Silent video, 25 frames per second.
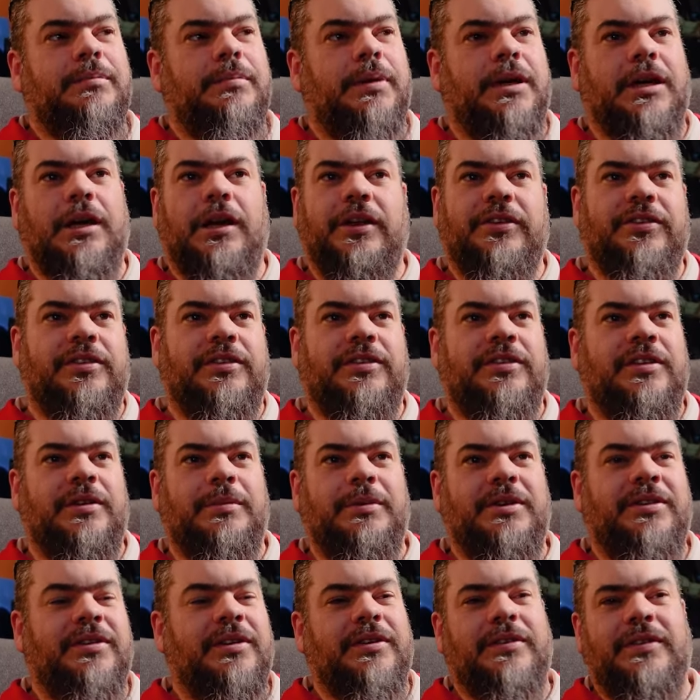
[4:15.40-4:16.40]
but lots of
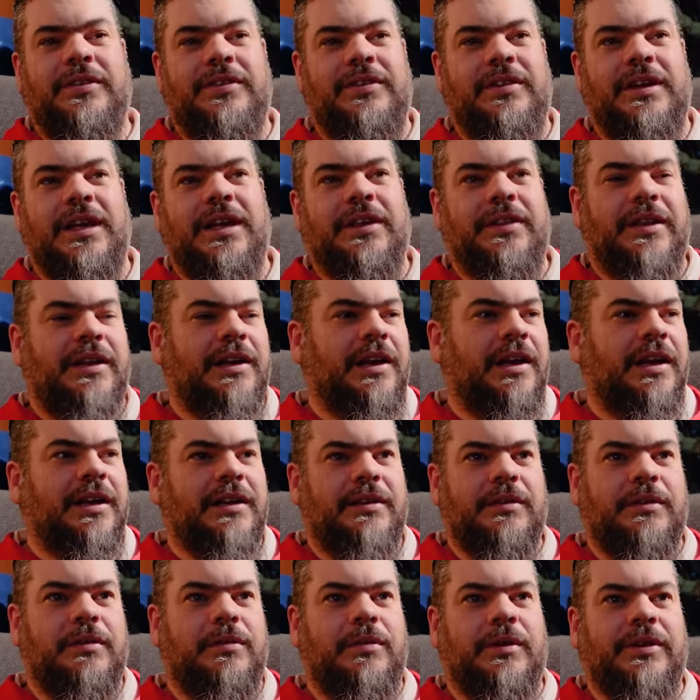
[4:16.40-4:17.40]
cinematographers now they're
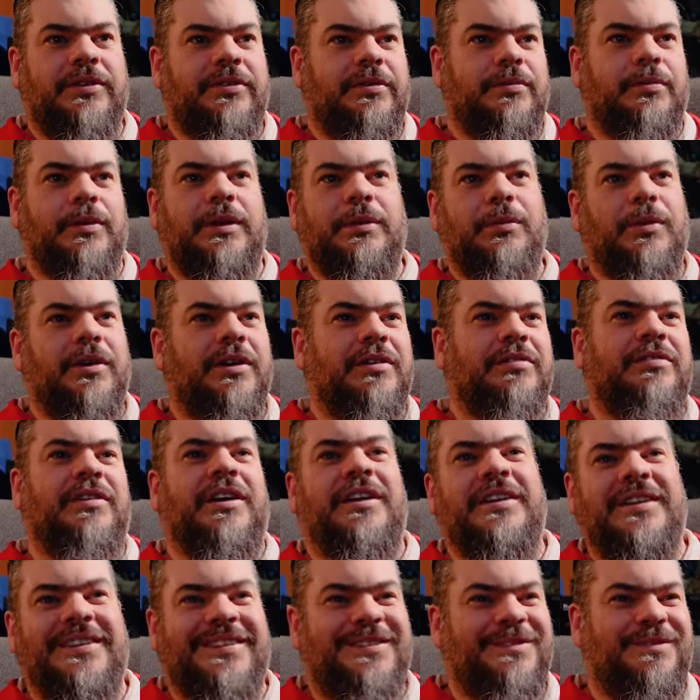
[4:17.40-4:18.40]
like, what we want to
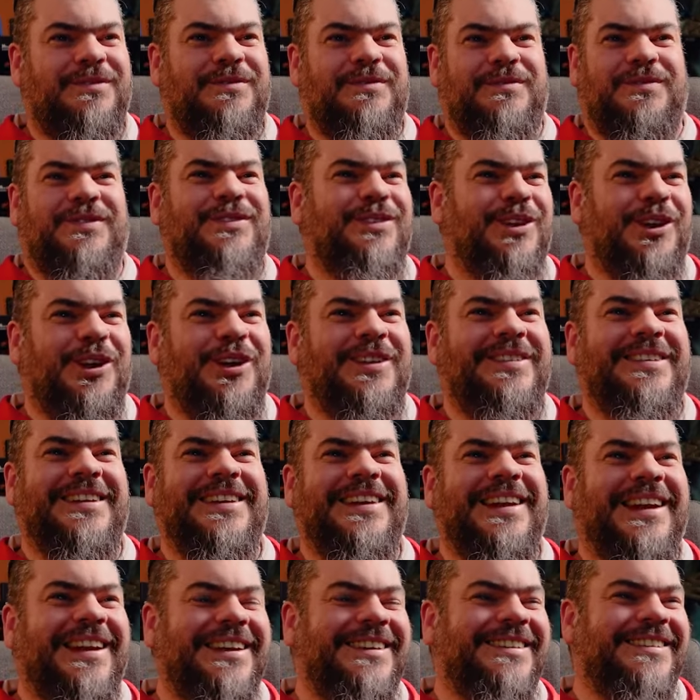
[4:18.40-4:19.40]
find this
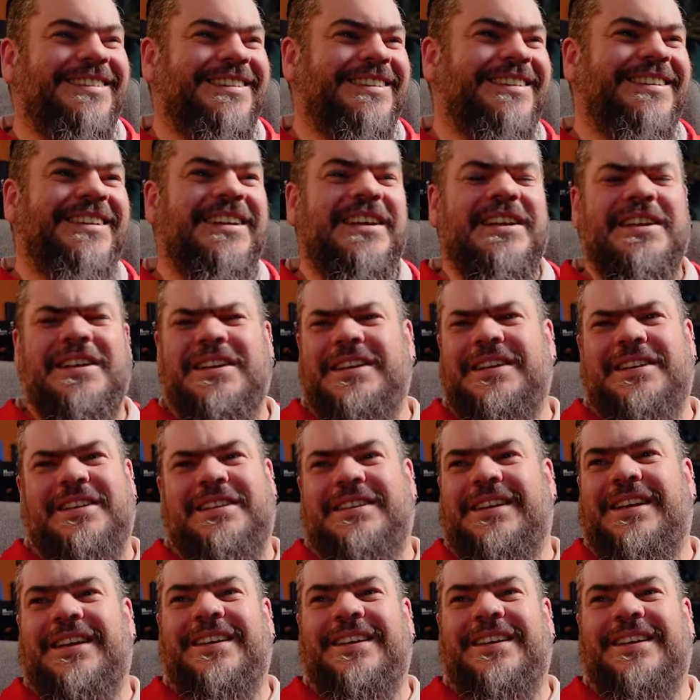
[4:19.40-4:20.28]
dirty lens and mm.